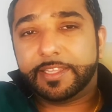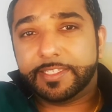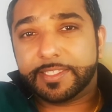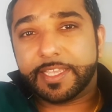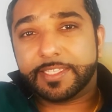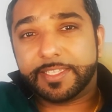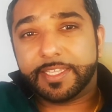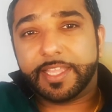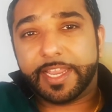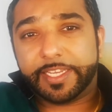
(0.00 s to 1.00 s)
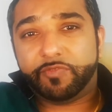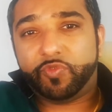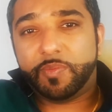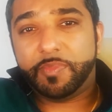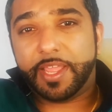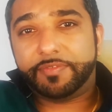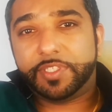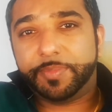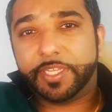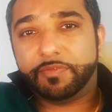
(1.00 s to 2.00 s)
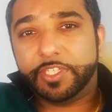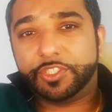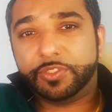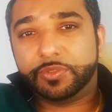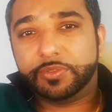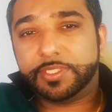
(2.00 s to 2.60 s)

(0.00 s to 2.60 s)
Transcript: Is there still any room left to be original?